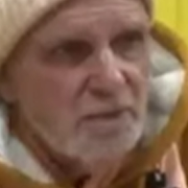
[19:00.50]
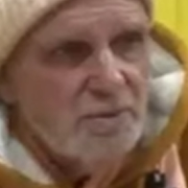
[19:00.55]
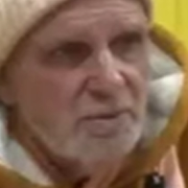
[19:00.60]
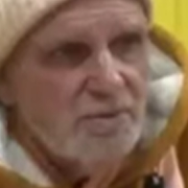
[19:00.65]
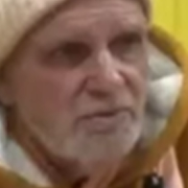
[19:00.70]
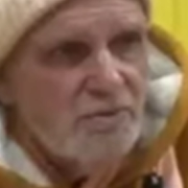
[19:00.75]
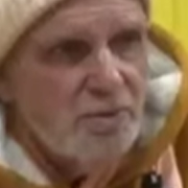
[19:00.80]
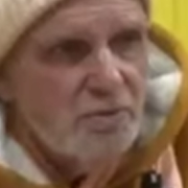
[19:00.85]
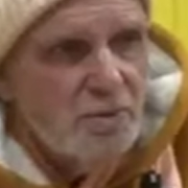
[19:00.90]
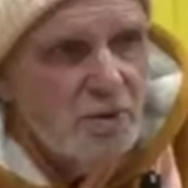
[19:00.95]

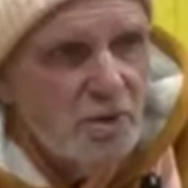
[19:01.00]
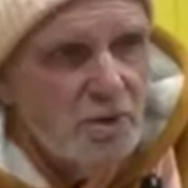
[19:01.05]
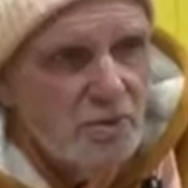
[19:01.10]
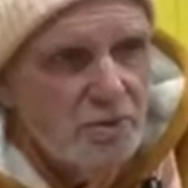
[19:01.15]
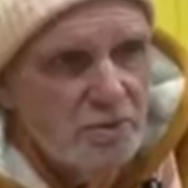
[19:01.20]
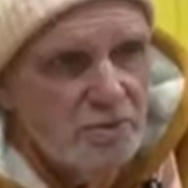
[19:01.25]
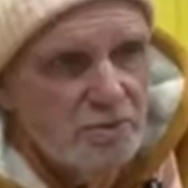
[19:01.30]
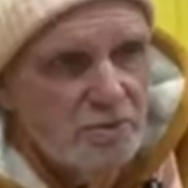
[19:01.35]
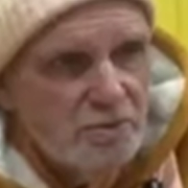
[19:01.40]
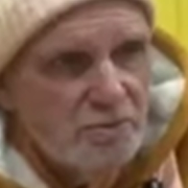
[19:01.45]
coming from
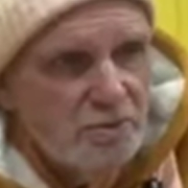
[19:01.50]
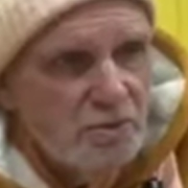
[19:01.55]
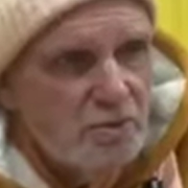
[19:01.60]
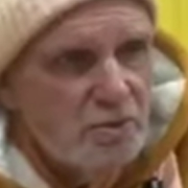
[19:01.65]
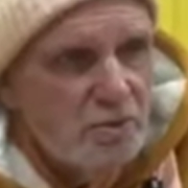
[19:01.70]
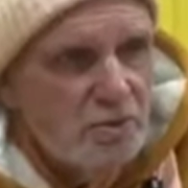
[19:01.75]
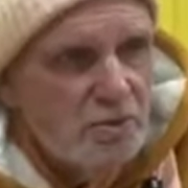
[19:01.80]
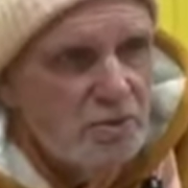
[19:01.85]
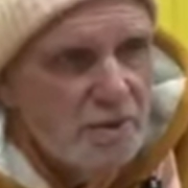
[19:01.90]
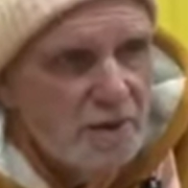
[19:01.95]
Koladweep or
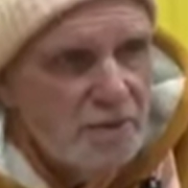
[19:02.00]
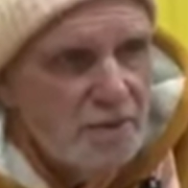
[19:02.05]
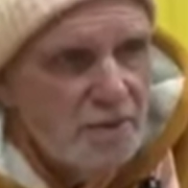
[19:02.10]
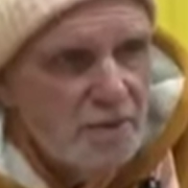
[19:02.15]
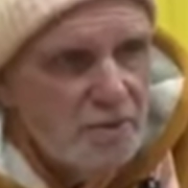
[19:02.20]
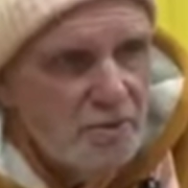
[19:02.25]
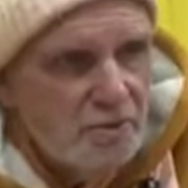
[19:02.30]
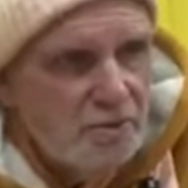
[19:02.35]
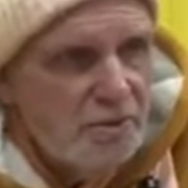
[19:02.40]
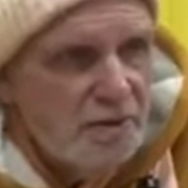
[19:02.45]

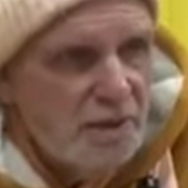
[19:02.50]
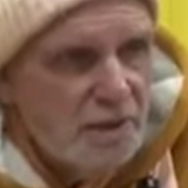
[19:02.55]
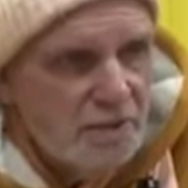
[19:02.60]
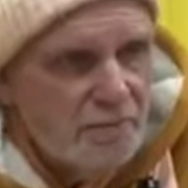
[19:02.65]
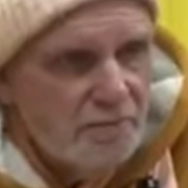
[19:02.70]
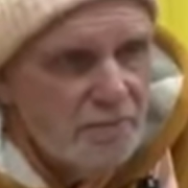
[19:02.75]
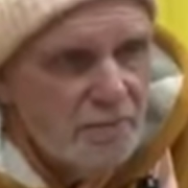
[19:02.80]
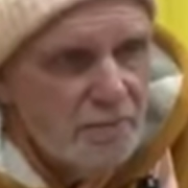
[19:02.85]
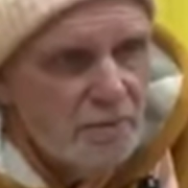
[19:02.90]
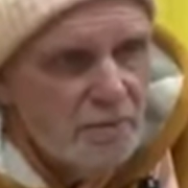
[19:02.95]
Kulinya
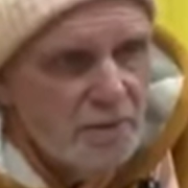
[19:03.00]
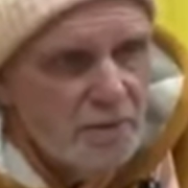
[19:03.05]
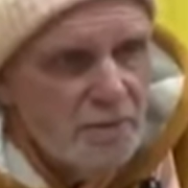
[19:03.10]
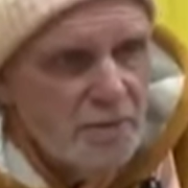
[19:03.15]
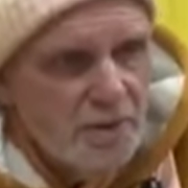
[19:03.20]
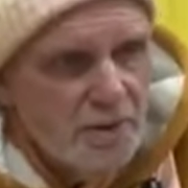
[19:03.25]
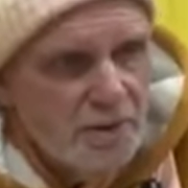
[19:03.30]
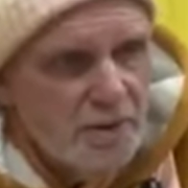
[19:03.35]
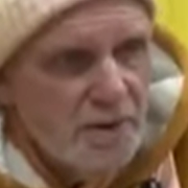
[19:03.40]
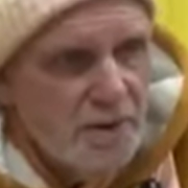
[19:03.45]

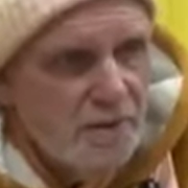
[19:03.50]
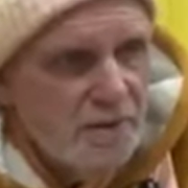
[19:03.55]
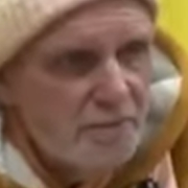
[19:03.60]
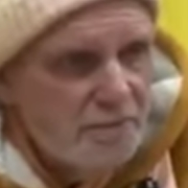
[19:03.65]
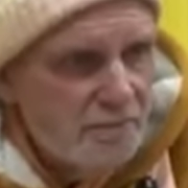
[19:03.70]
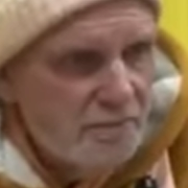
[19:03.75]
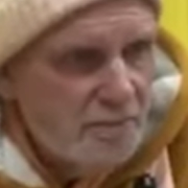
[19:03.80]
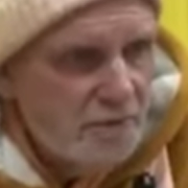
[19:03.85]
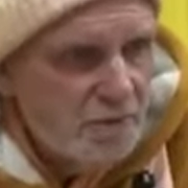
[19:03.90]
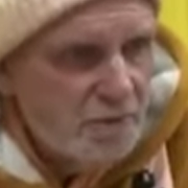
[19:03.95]

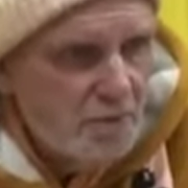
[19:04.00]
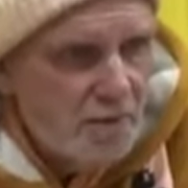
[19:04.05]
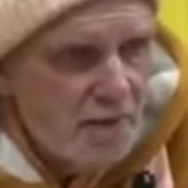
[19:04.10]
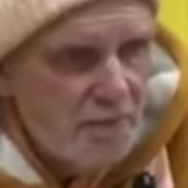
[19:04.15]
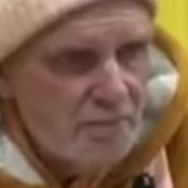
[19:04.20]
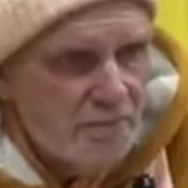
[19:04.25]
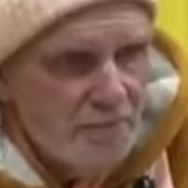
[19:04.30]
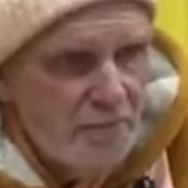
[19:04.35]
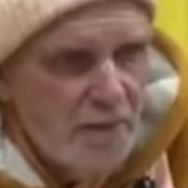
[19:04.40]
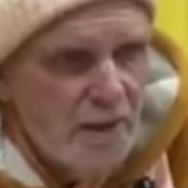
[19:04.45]

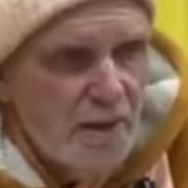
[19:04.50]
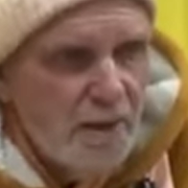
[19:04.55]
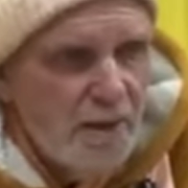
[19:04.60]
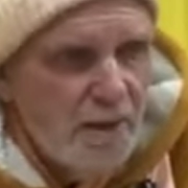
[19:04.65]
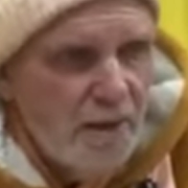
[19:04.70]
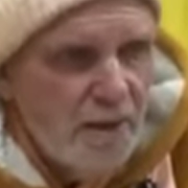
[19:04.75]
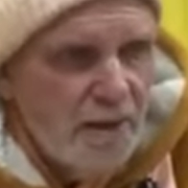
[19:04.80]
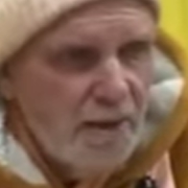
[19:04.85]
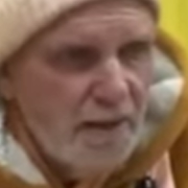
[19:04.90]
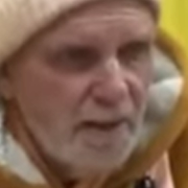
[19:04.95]
Gram,
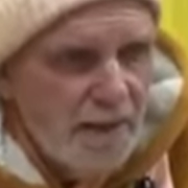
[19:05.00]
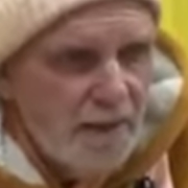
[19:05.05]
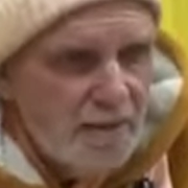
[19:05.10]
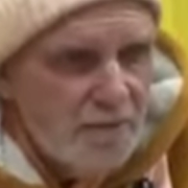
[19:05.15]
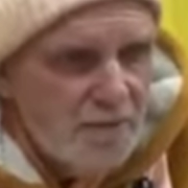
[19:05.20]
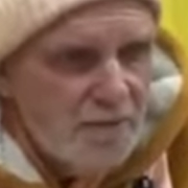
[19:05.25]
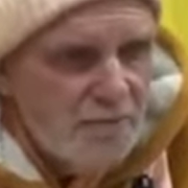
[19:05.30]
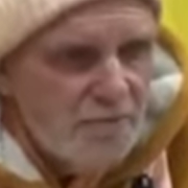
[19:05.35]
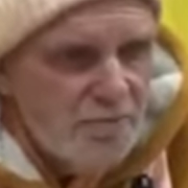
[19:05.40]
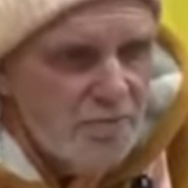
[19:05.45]

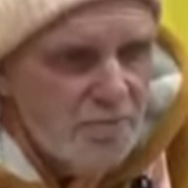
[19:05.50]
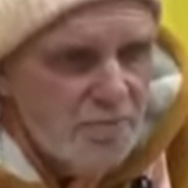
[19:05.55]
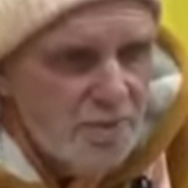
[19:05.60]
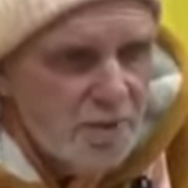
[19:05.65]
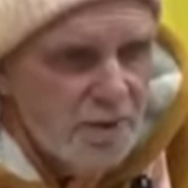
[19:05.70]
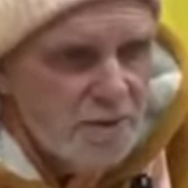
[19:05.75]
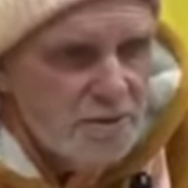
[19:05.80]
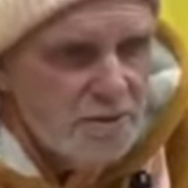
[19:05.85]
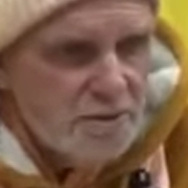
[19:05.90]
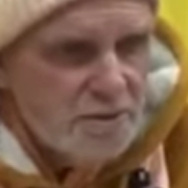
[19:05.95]
and different
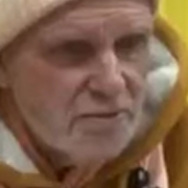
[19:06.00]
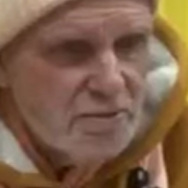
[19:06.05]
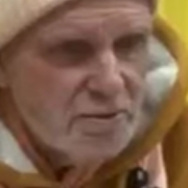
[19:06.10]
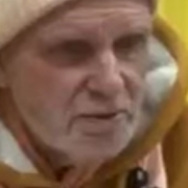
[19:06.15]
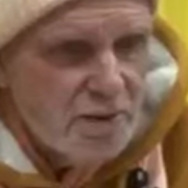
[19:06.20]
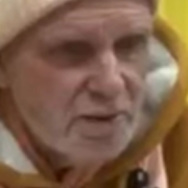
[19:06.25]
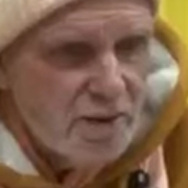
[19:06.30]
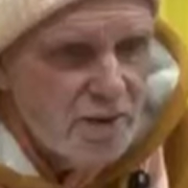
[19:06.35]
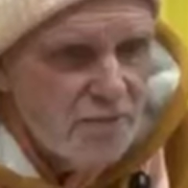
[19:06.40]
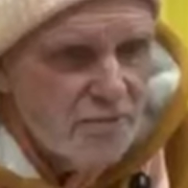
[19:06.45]
places
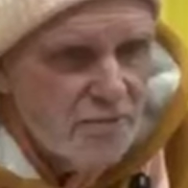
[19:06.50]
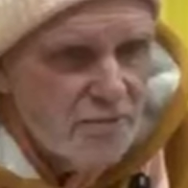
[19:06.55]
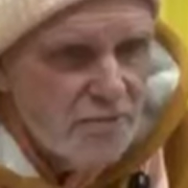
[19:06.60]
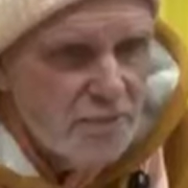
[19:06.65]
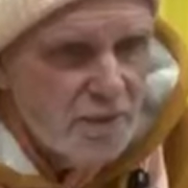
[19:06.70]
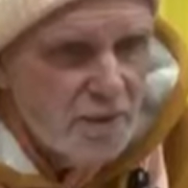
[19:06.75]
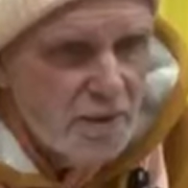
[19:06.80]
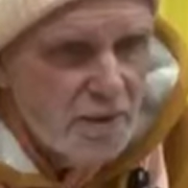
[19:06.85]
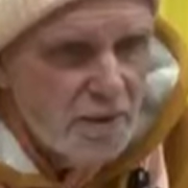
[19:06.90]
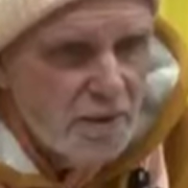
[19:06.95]
would come.
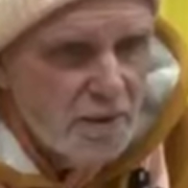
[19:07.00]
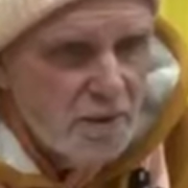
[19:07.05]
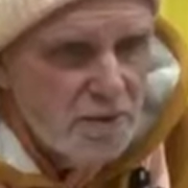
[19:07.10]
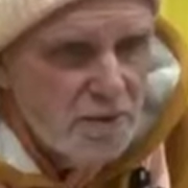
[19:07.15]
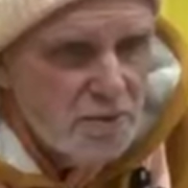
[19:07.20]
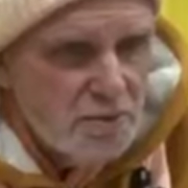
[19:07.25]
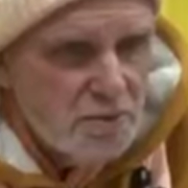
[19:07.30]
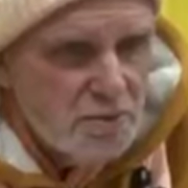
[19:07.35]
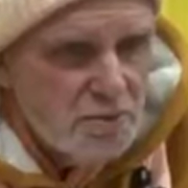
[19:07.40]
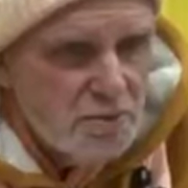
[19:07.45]

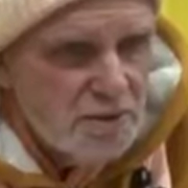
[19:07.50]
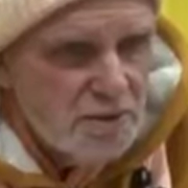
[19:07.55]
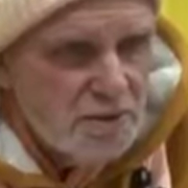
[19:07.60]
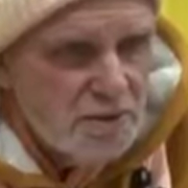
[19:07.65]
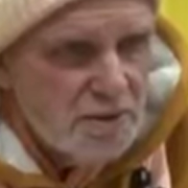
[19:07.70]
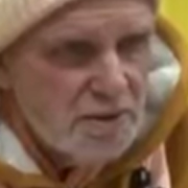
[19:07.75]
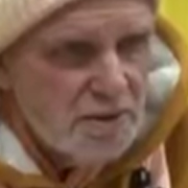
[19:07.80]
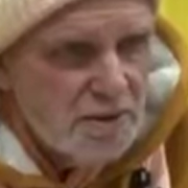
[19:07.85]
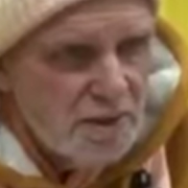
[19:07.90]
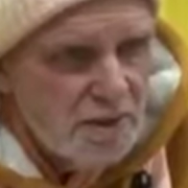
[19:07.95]
So it's
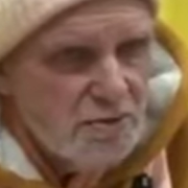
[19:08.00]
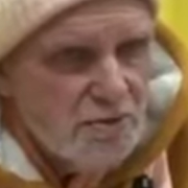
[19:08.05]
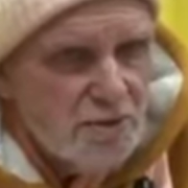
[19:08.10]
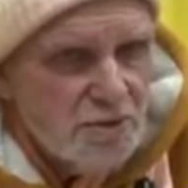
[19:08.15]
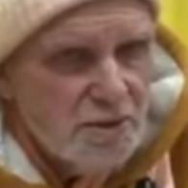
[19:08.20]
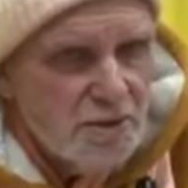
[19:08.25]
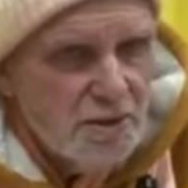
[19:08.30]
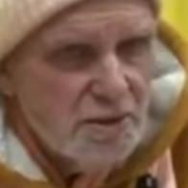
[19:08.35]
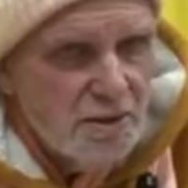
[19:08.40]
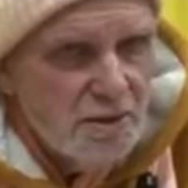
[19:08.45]
just an
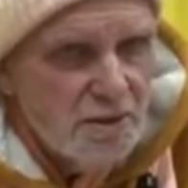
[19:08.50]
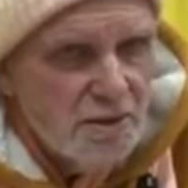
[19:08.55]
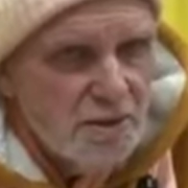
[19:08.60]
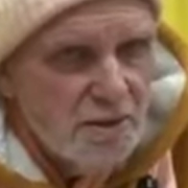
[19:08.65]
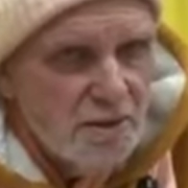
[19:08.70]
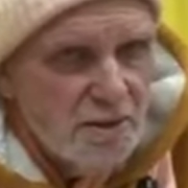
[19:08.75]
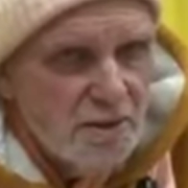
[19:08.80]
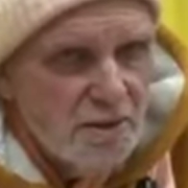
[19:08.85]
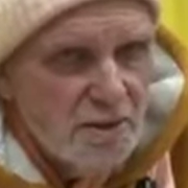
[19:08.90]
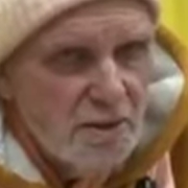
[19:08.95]
interesting
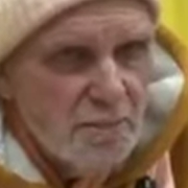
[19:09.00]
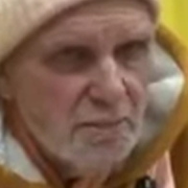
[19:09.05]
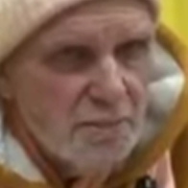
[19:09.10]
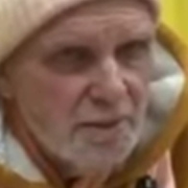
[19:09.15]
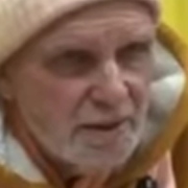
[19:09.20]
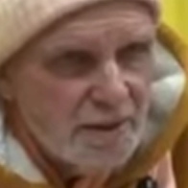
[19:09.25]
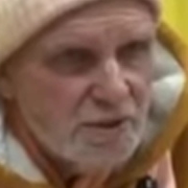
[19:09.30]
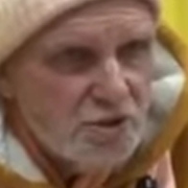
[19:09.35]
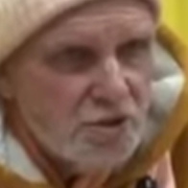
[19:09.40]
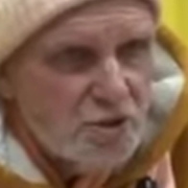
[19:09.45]

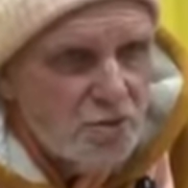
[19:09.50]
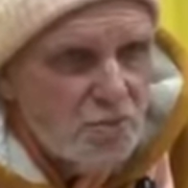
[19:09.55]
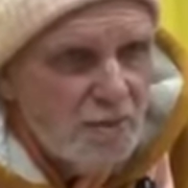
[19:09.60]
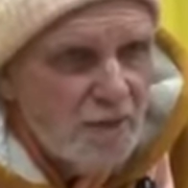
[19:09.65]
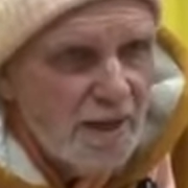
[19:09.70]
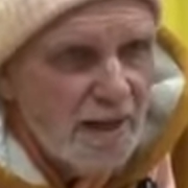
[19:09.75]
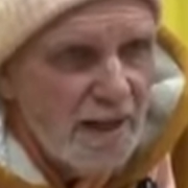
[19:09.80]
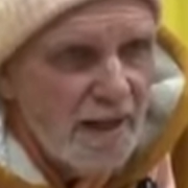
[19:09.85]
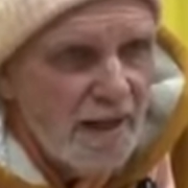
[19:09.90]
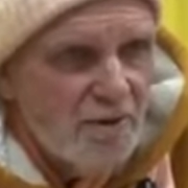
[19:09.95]
picture
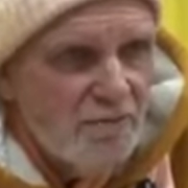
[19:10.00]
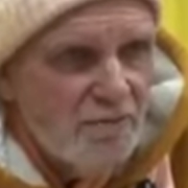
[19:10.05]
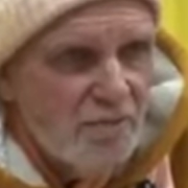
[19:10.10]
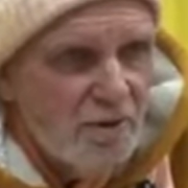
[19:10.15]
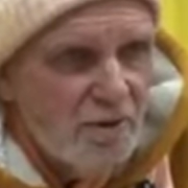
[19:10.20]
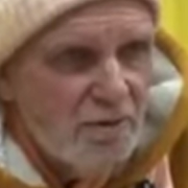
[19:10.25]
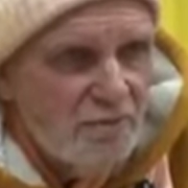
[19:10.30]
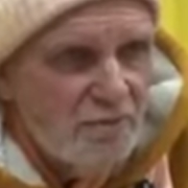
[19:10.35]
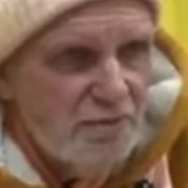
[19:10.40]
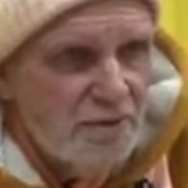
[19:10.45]
we have
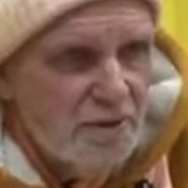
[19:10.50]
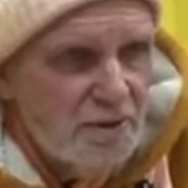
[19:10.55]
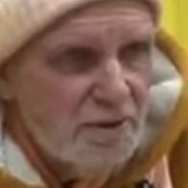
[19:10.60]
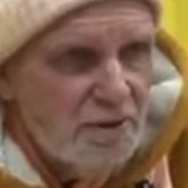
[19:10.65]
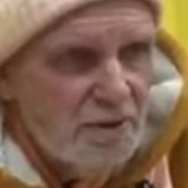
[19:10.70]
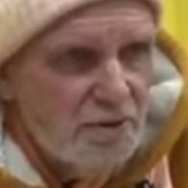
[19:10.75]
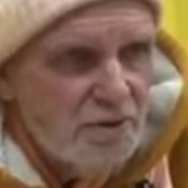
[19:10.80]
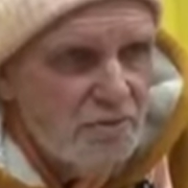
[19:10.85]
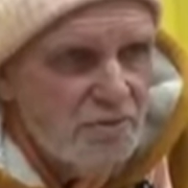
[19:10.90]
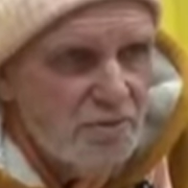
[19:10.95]
of
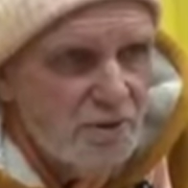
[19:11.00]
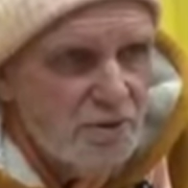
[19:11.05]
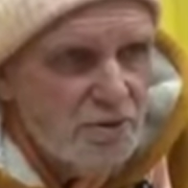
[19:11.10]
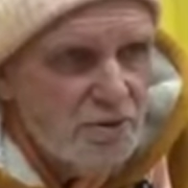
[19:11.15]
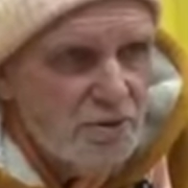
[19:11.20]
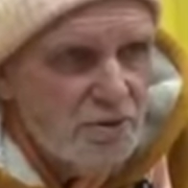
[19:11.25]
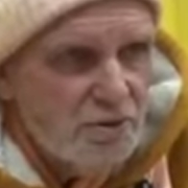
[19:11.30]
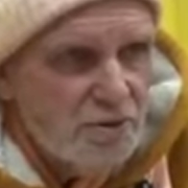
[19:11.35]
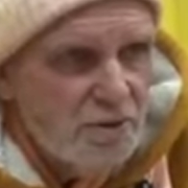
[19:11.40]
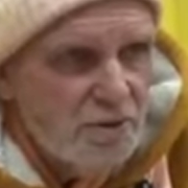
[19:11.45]
the
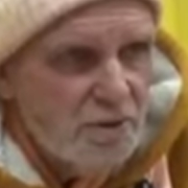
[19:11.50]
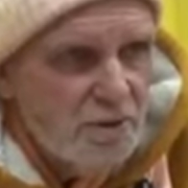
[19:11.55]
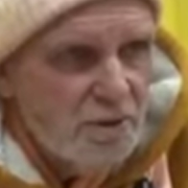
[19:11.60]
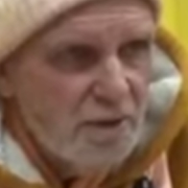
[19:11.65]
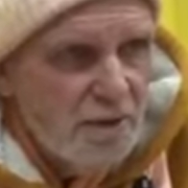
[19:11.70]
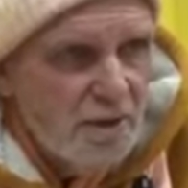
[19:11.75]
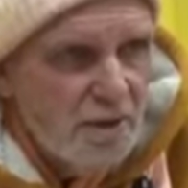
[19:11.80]
devotional